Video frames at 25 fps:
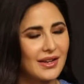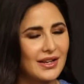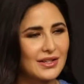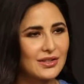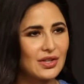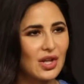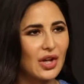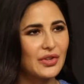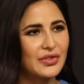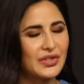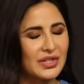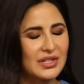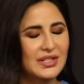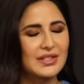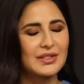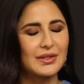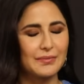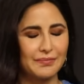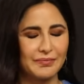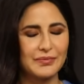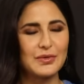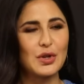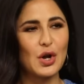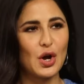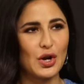He's not just
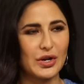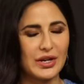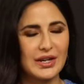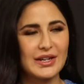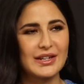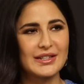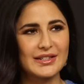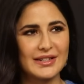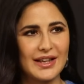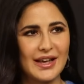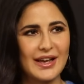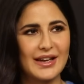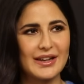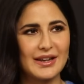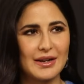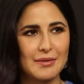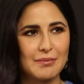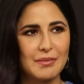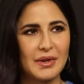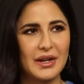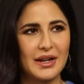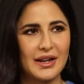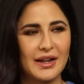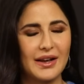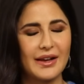nodding his head and
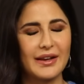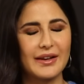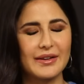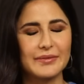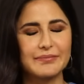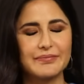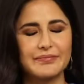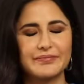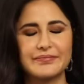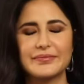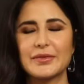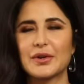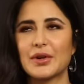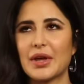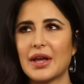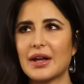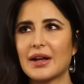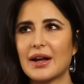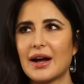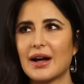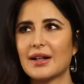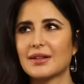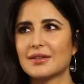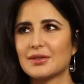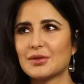being like, okay,
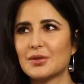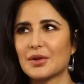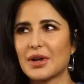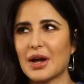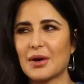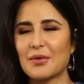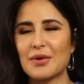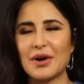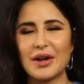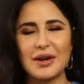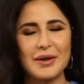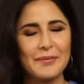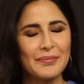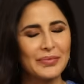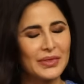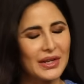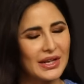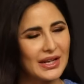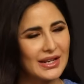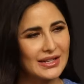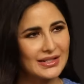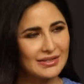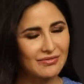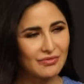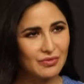I'll do what I want.
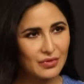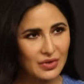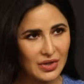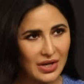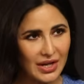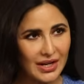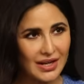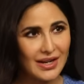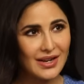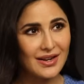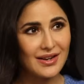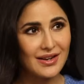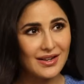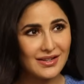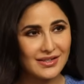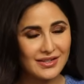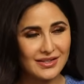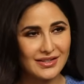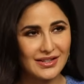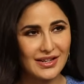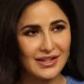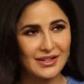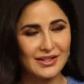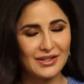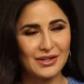He's really
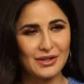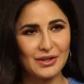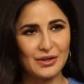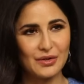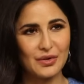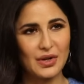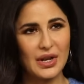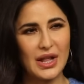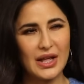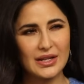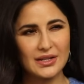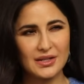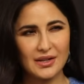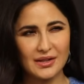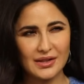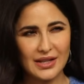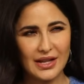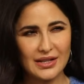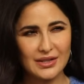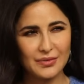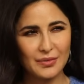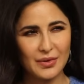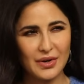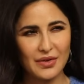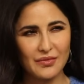listening to you. And
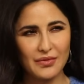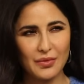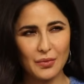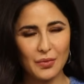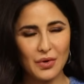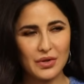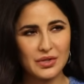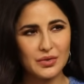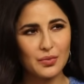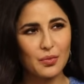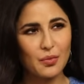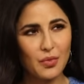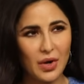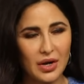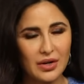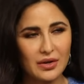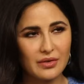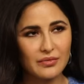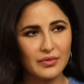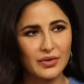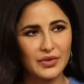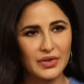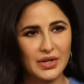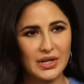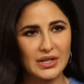that's one of the most
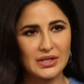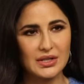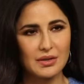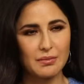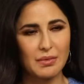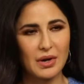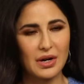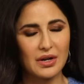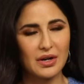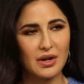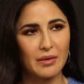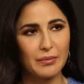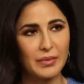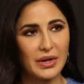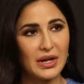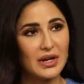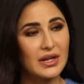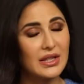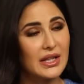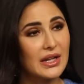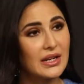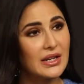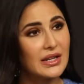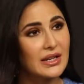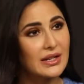wonderful things about Kabir.
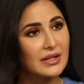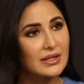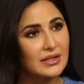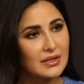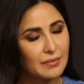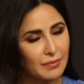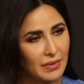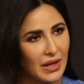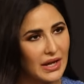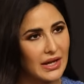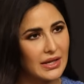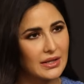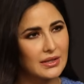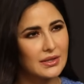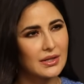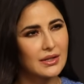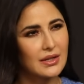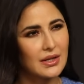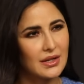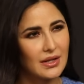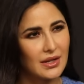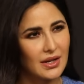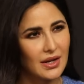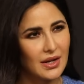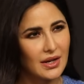And then he explains and
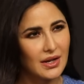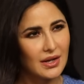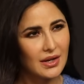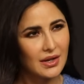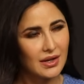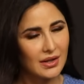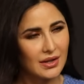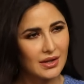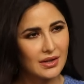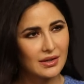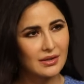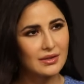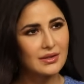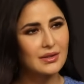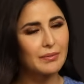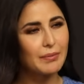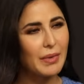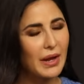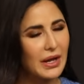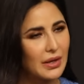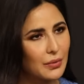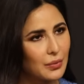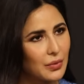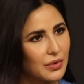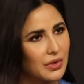he'll
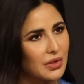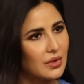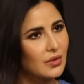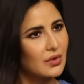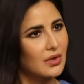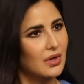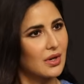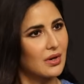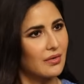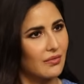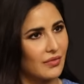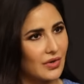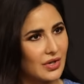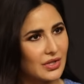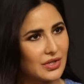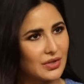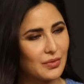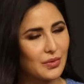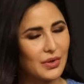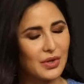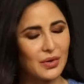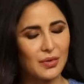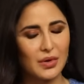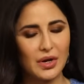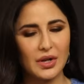debate with you and converse
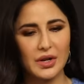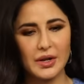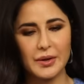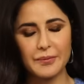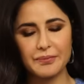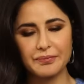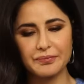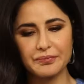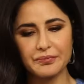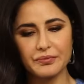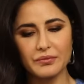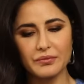with you on it.